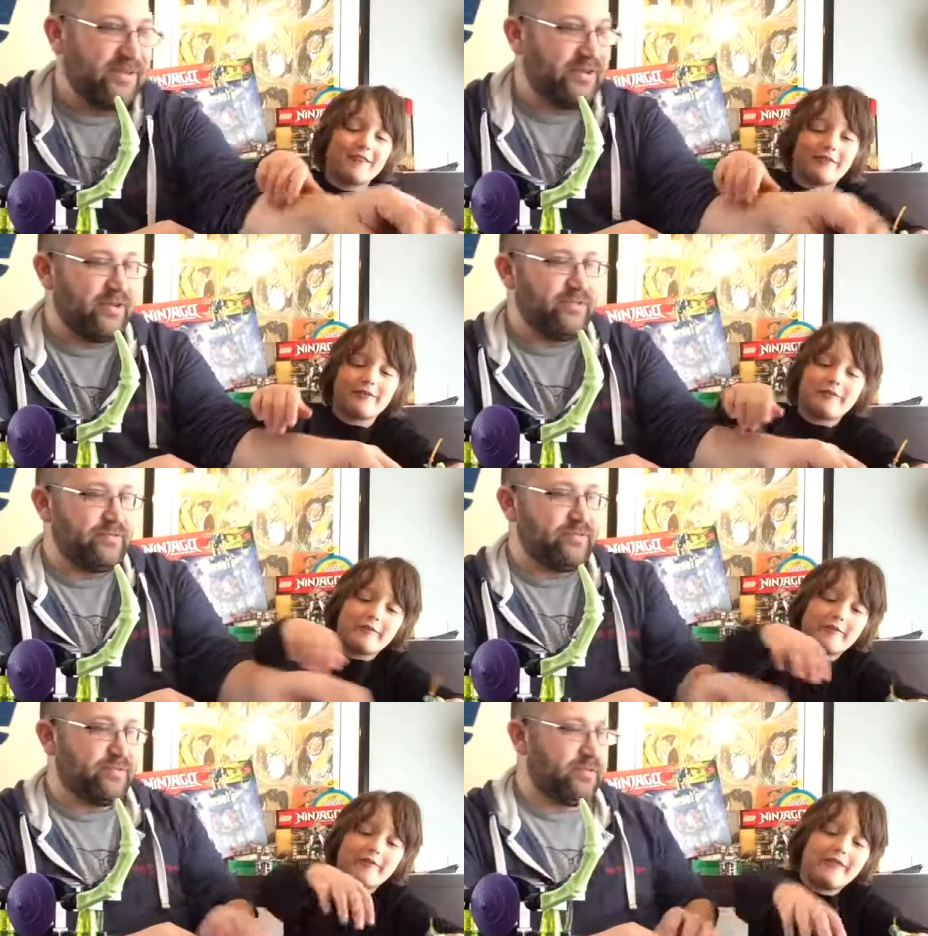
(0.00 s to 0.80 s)
Speaker 1: There you go.
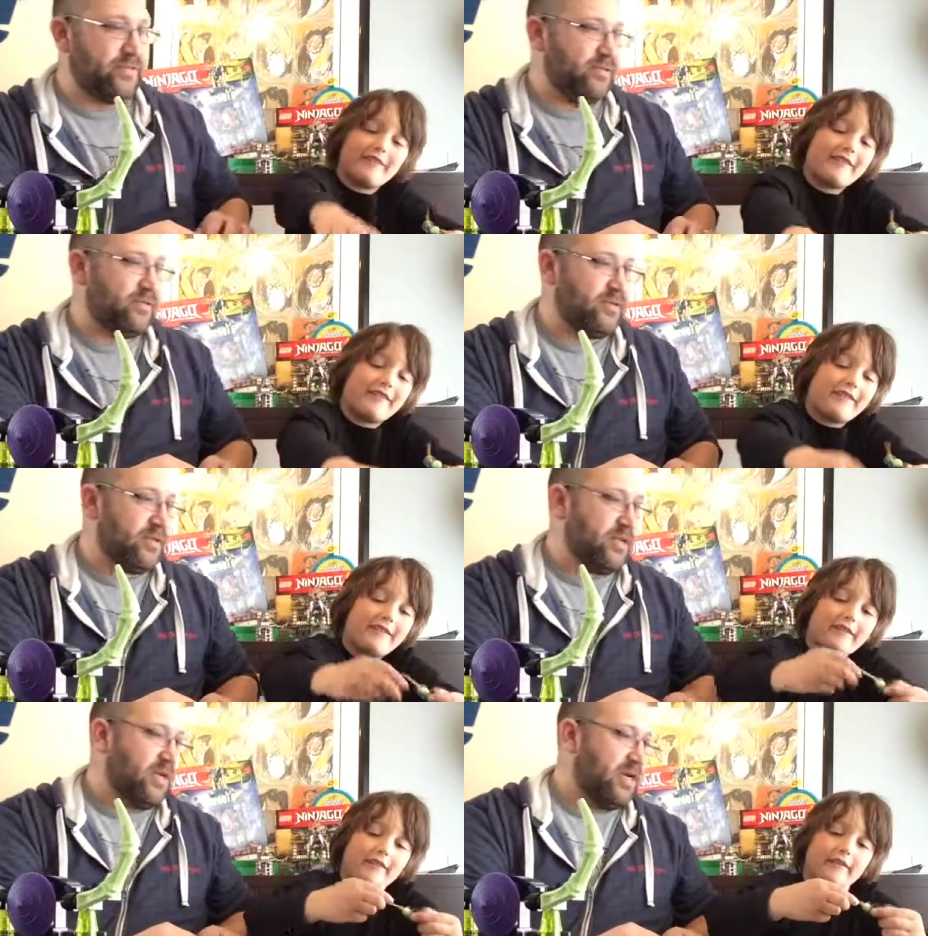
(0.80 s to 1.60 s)

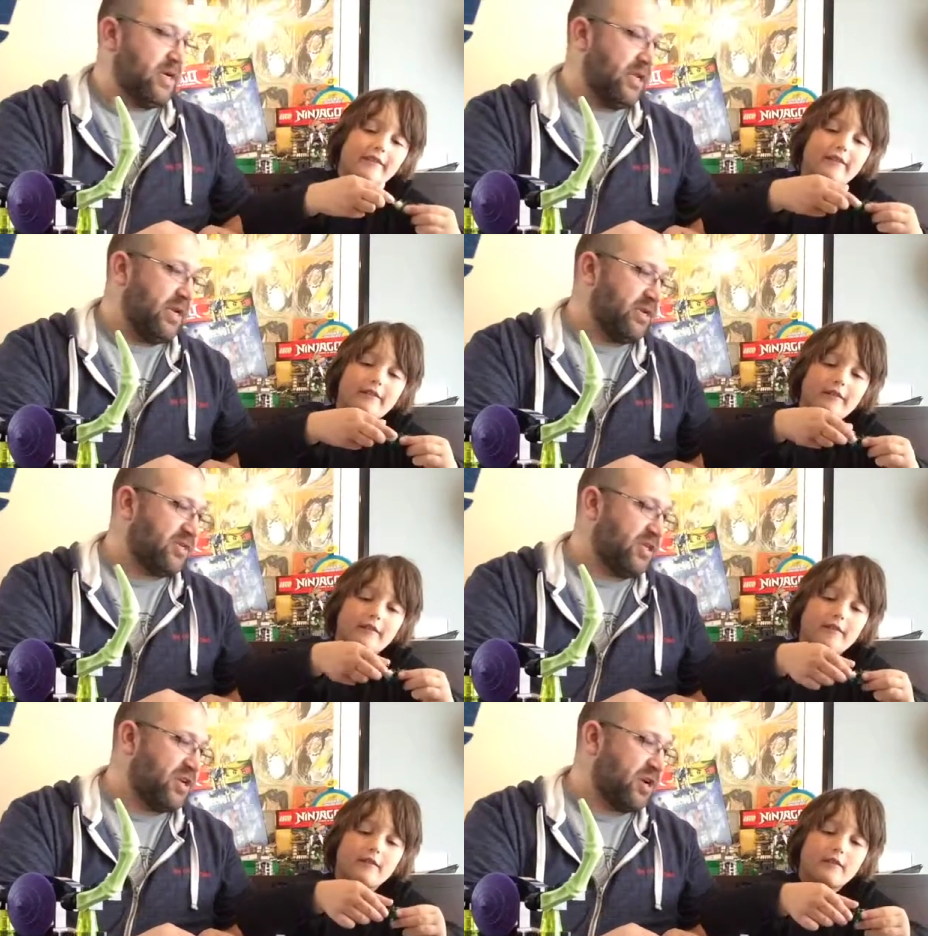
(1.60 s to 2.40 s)
And then here's
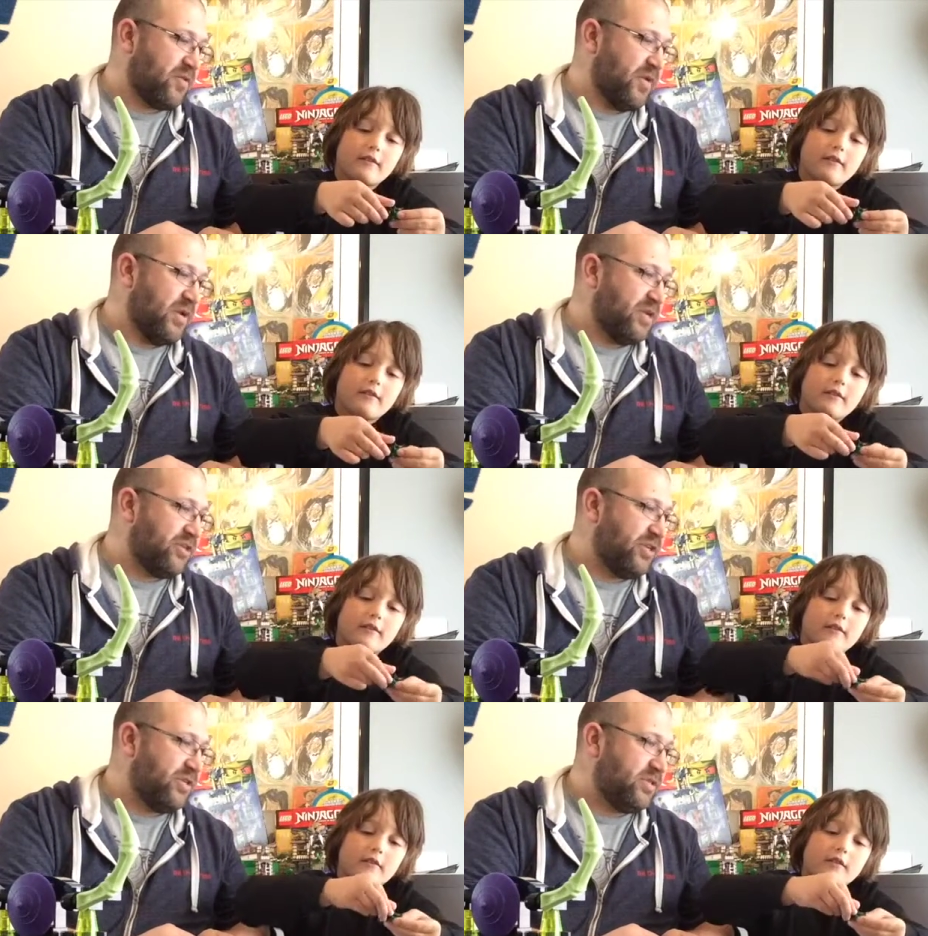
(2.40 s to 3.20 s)
the dark green
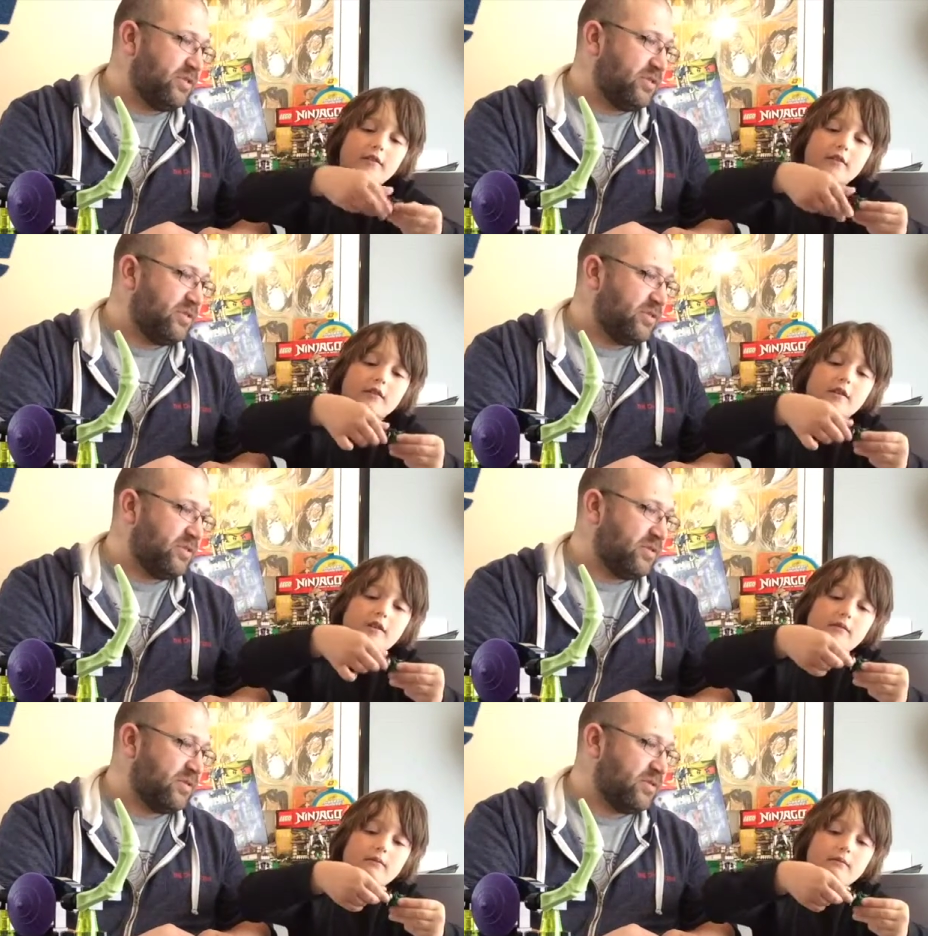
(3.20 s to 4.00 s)
ninja. Yeah.